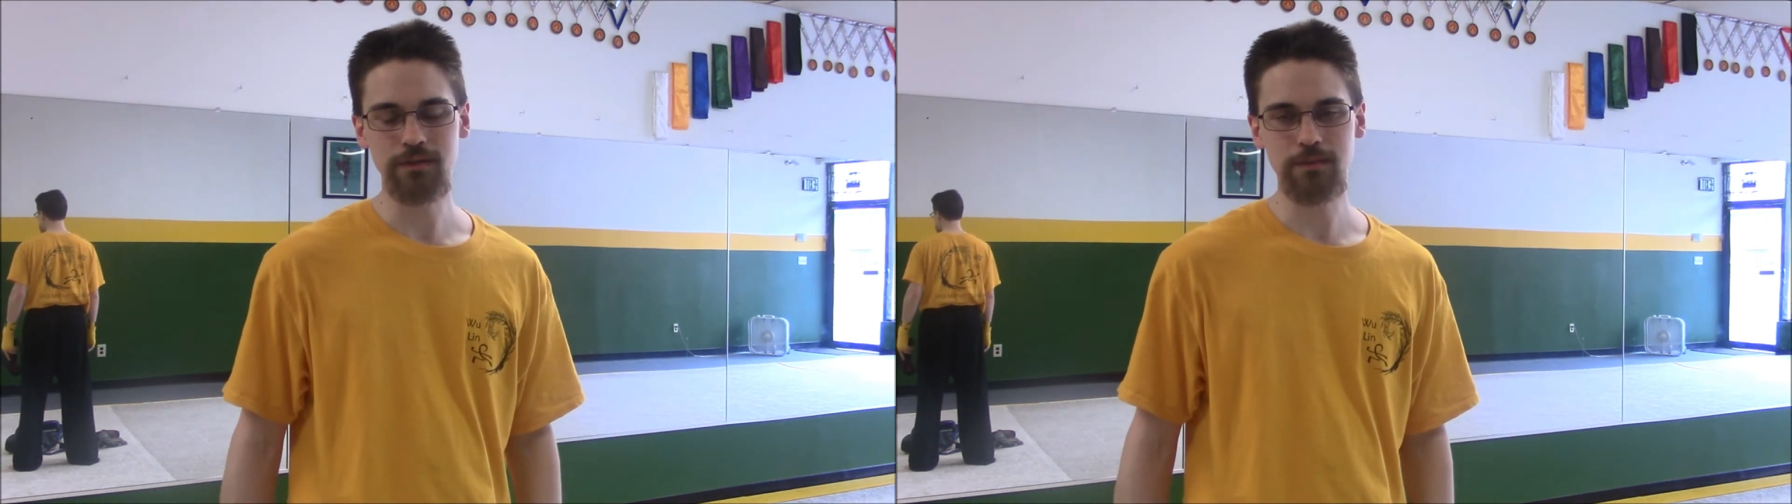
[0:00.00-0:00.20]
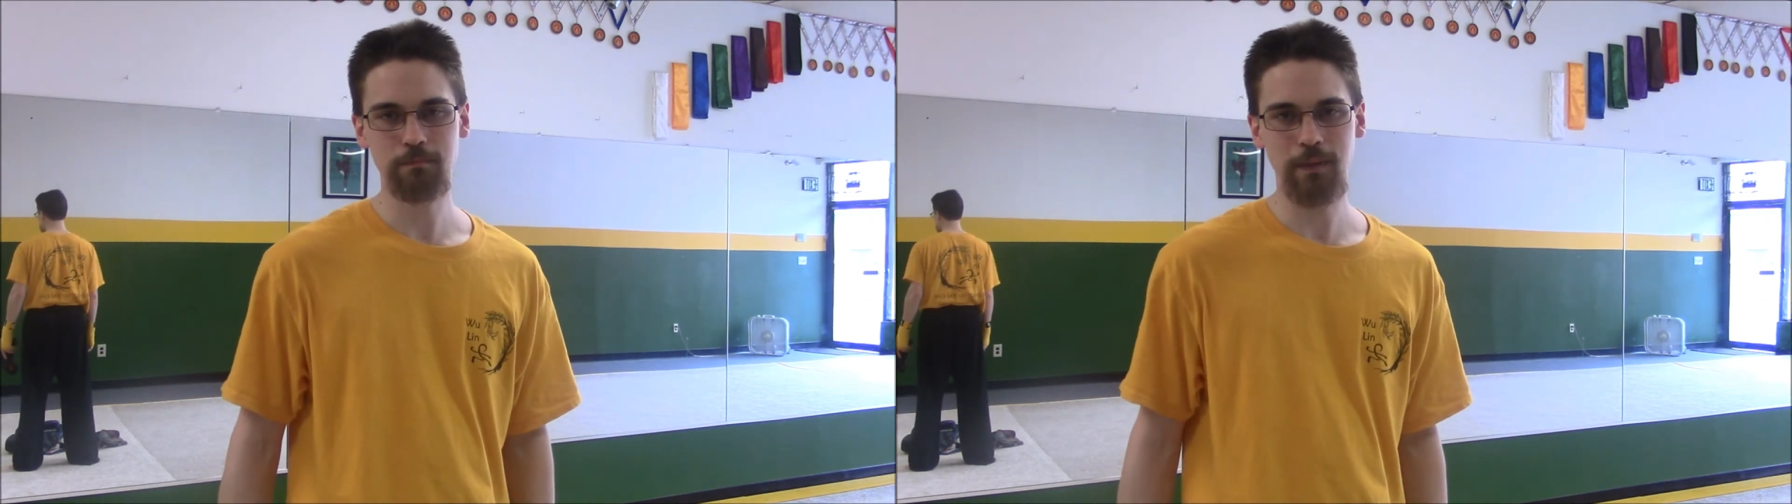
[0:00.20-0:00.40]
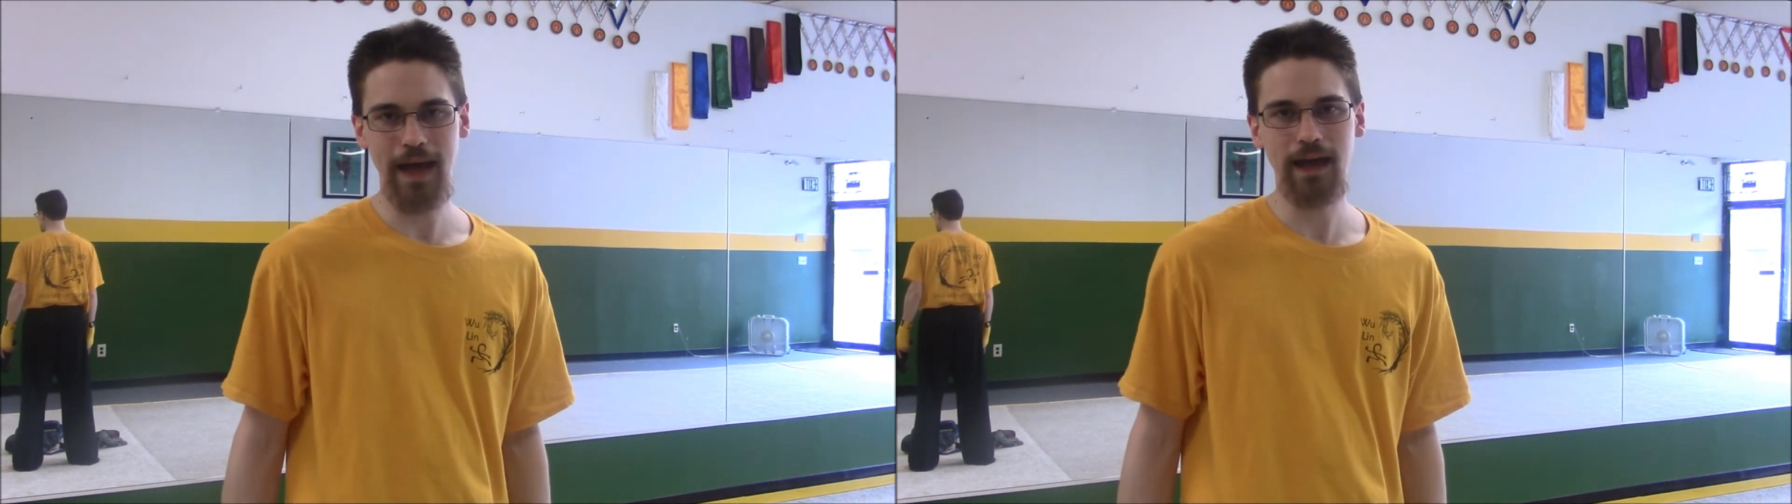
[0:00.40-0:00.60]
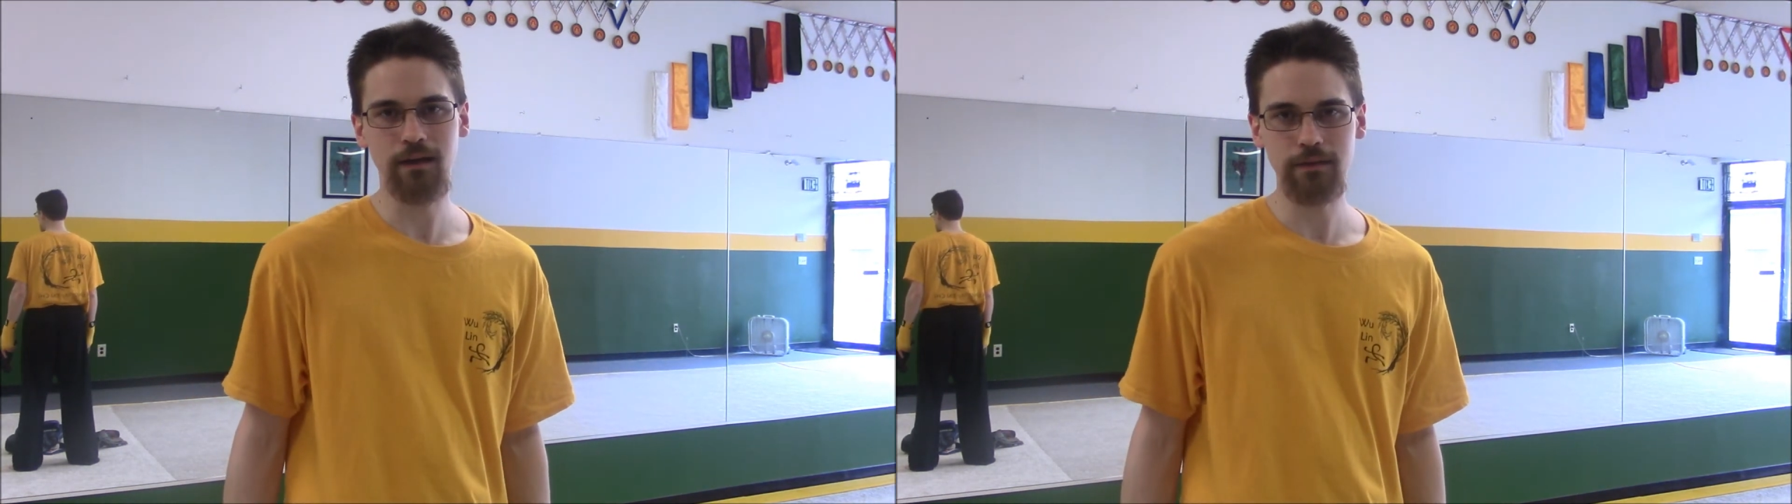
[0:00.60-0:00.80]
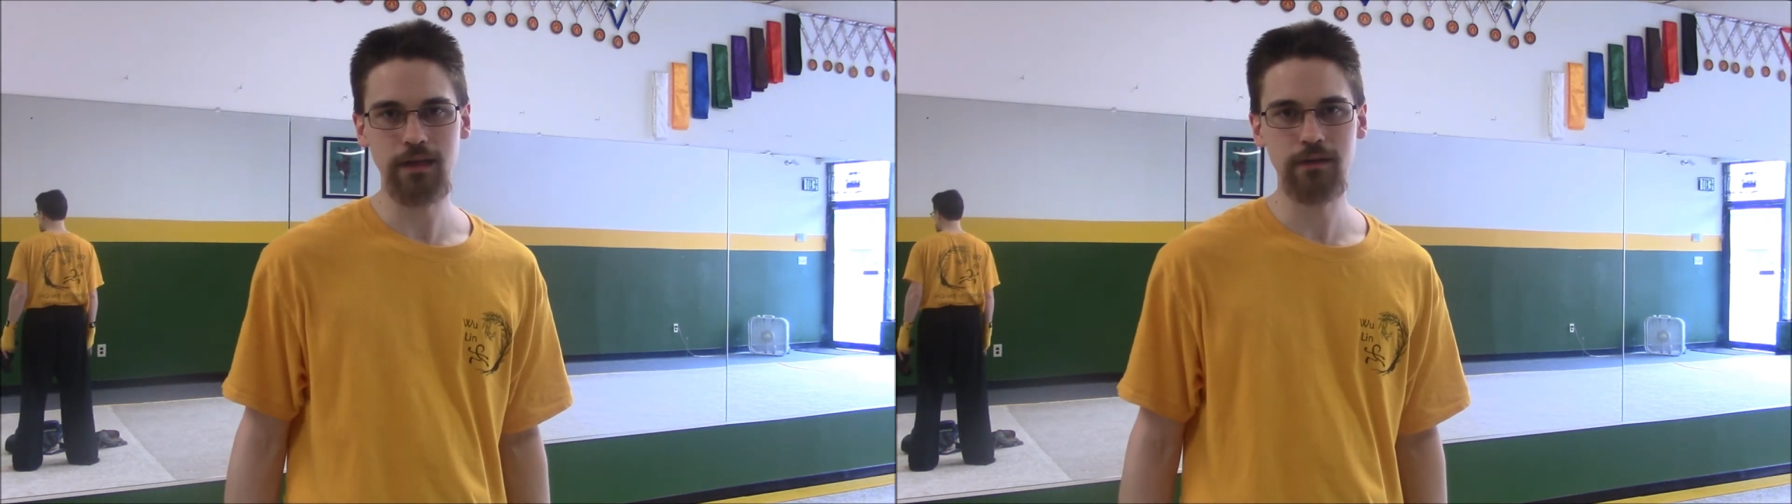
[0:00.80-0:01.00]
as
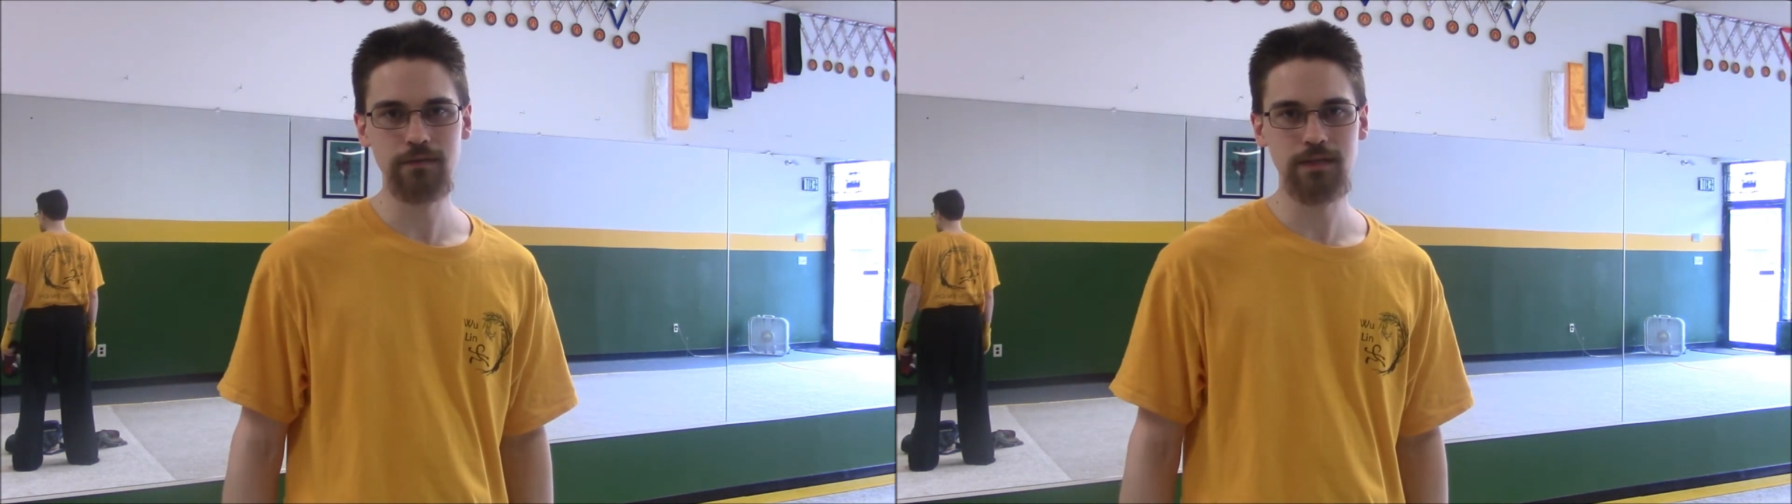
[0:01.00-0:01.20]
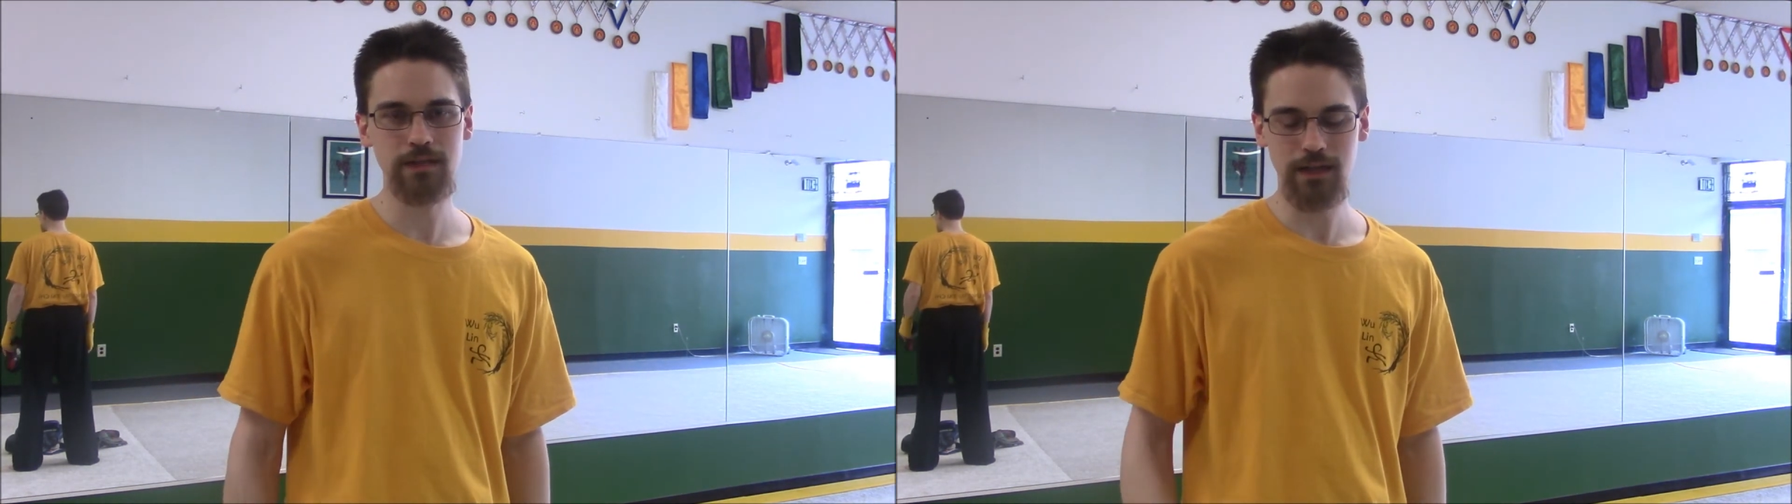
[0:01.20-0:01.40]
bag gloves,